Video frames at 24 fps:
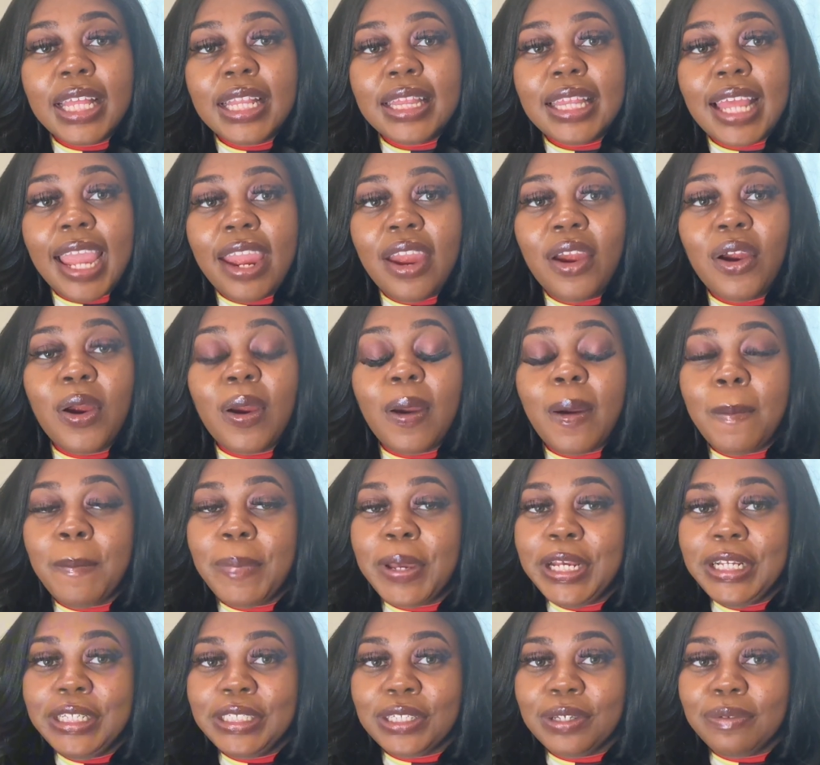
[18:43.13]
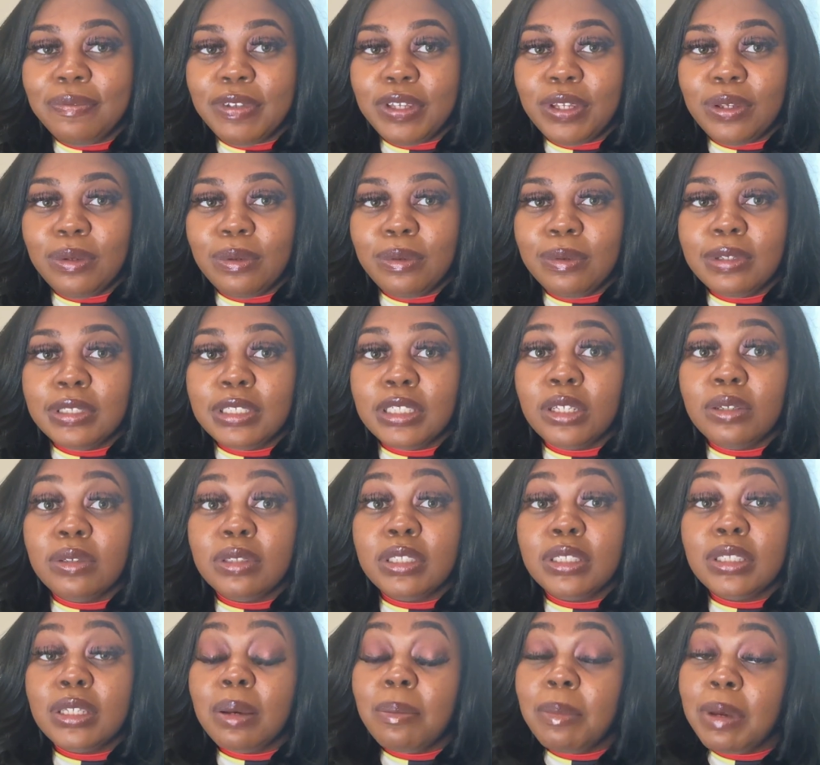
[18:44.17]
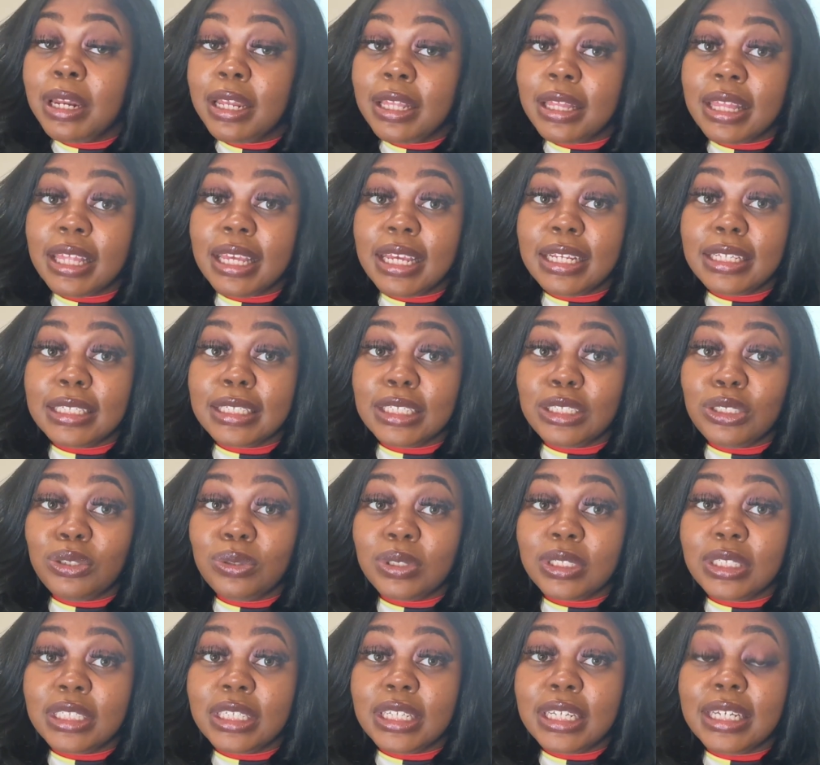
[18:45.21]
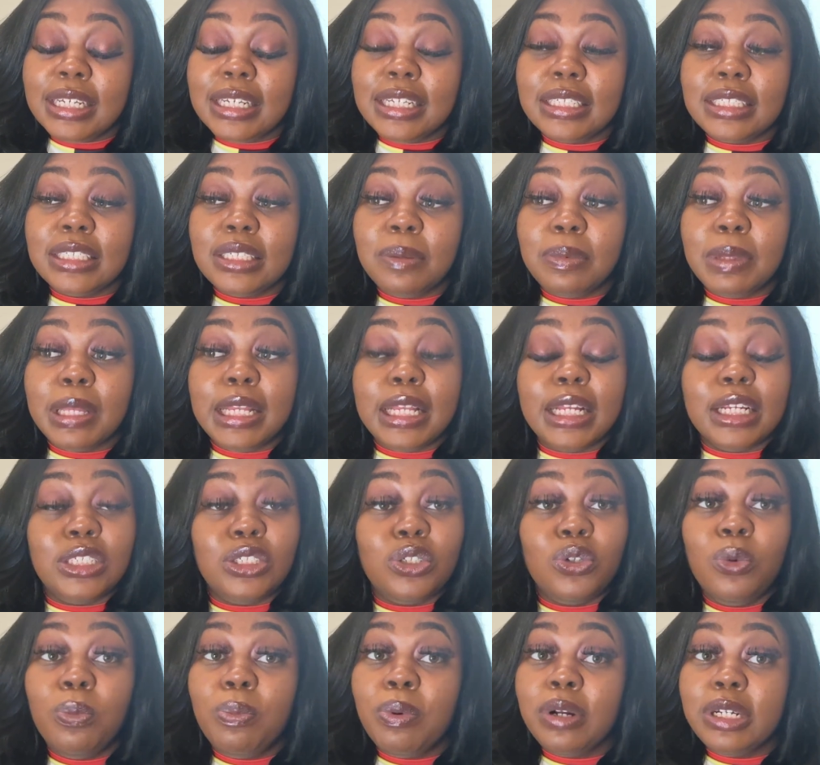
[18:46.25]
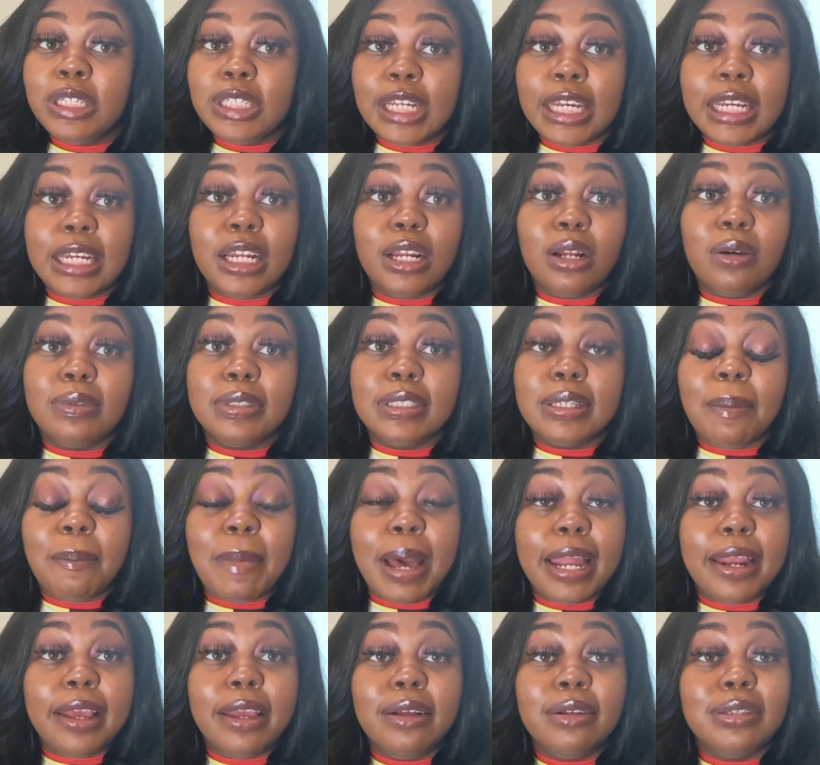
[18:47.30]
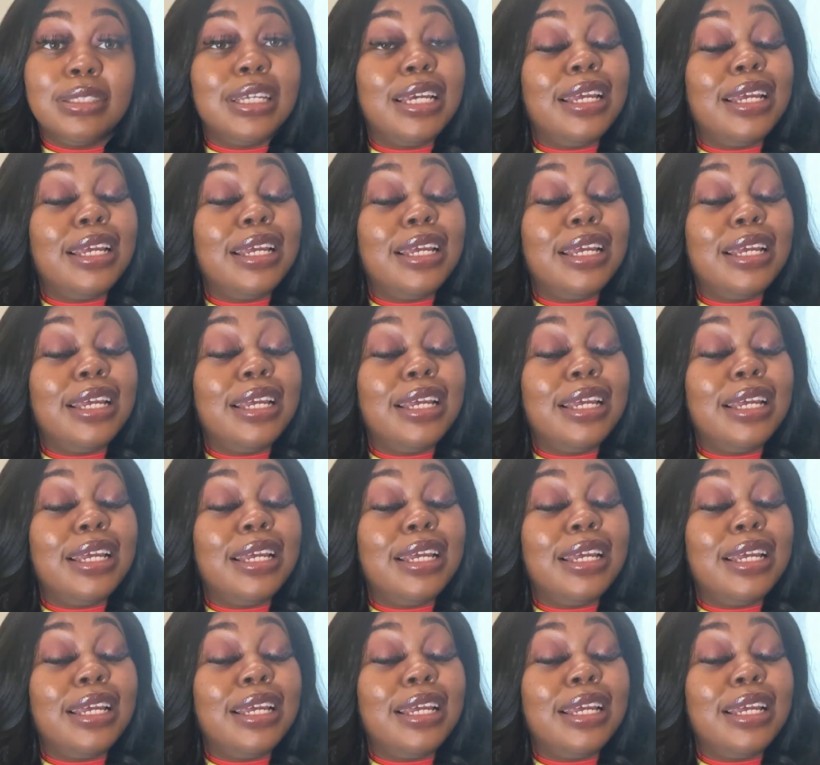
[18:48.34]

They are a piece of you. So some of the things that you're seeing is something that you projected on somebody else.